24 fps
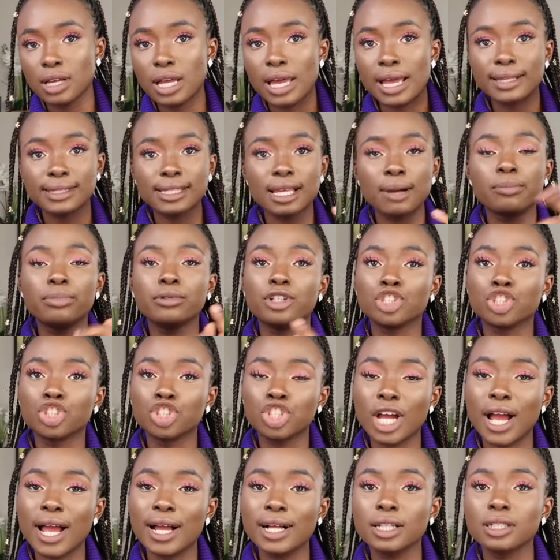Example, a
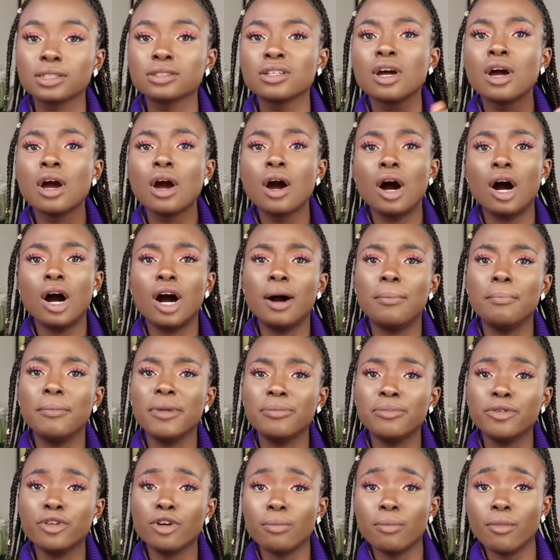child,
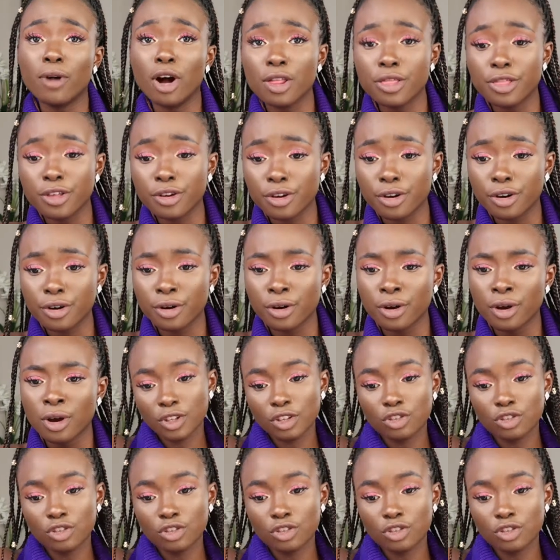maybe your mother.